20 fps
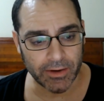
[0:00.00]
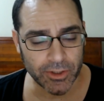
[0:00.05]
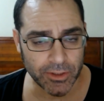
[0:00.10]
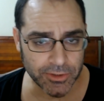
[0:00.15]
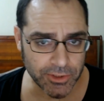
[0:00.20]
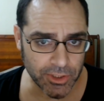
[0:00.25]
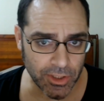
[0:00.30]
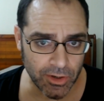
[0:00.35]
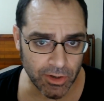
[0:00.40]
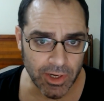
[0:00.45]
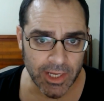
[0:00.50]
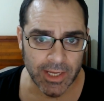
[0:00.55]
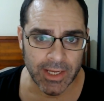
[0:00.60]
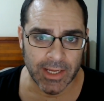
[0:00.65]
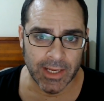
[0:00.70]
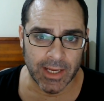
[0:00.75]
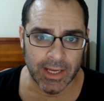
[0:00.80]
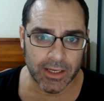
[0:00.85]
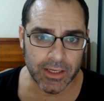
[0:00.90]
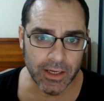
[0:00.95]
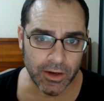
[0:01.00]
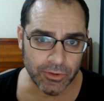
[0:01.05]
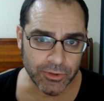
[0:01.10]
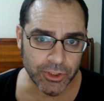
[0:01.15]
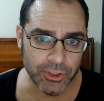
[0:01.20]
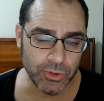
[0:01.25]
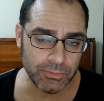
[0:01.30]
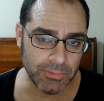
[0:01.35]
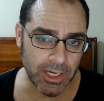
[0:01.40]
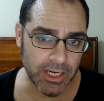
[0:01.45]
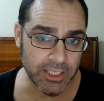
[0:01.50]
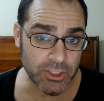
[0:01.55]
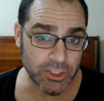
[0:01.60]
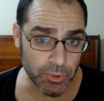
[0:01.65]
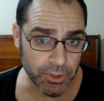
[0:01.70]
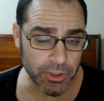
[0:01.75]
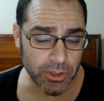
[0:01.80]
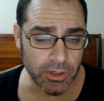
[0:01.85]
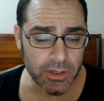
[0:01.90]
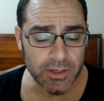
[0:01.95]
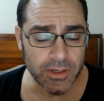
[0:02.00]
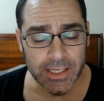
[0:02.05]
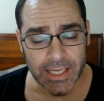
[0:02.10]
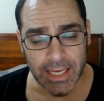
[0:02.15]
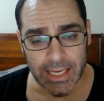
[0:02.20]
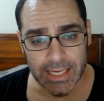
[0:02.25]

And also, go to my Twitter